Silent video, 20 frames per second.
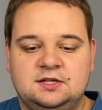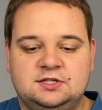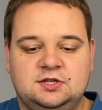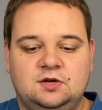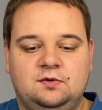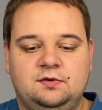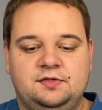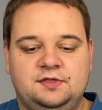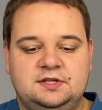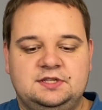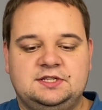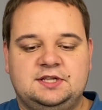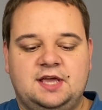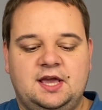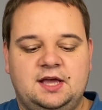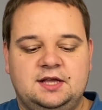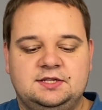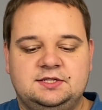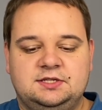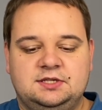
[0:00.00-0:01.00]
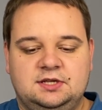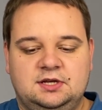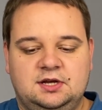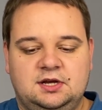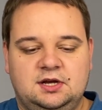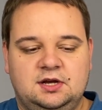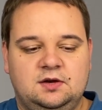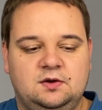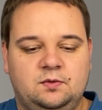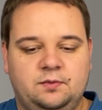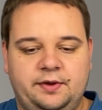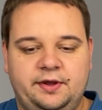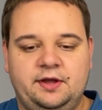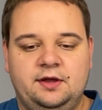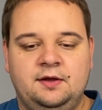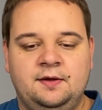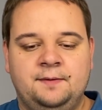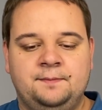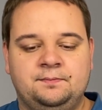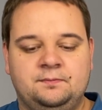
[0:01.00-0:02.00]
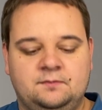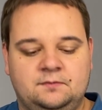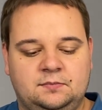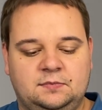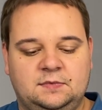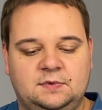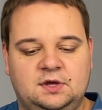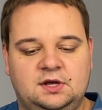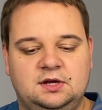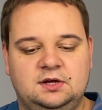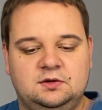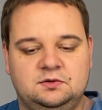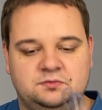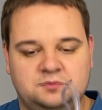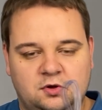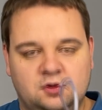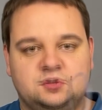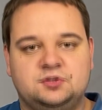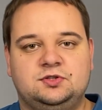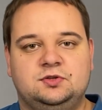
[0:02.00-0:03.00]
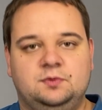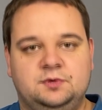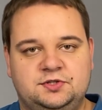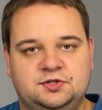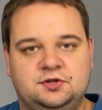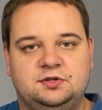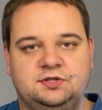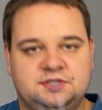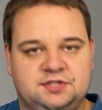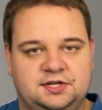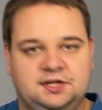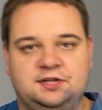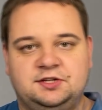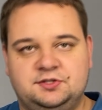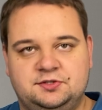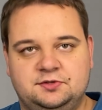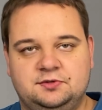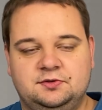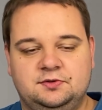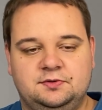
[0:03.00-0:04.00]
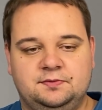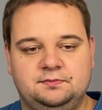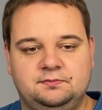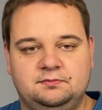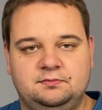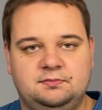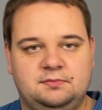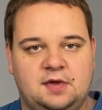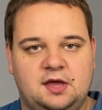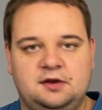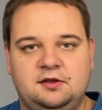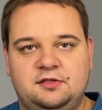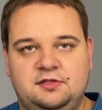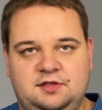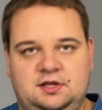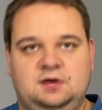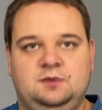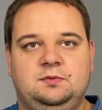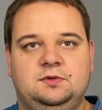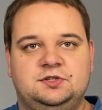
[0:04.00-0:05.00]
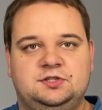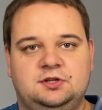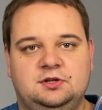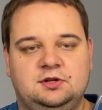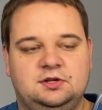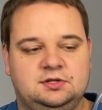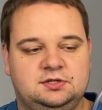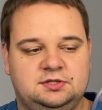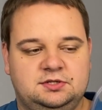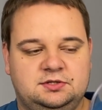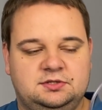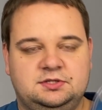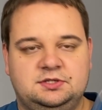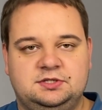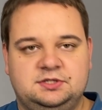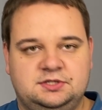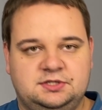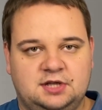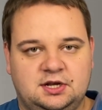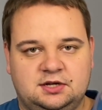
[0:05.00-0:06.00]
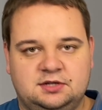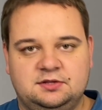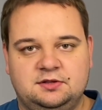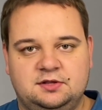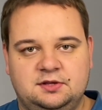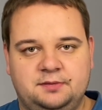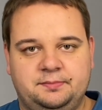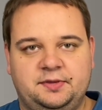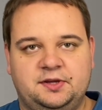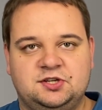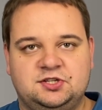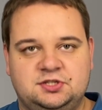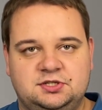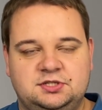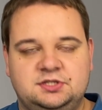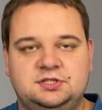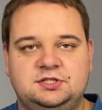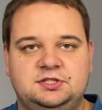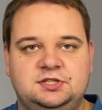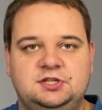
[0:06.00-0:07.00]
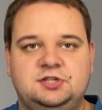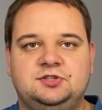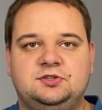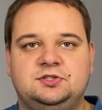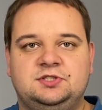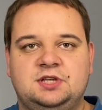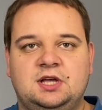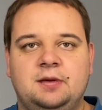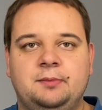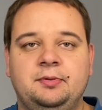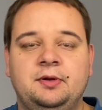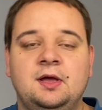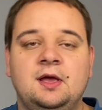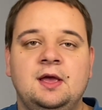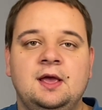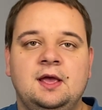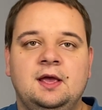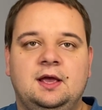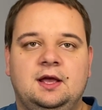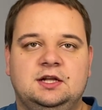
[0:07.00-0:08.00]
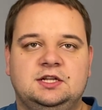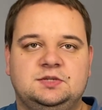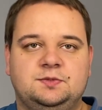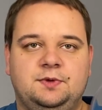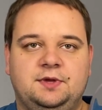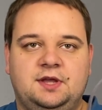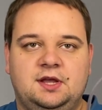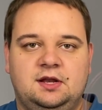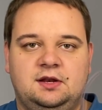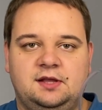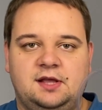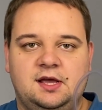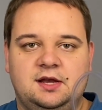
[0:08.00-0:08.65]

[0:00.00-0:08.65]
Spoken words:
So in this case, we don't stick to anything. We do not suck the patient tissues up, and we can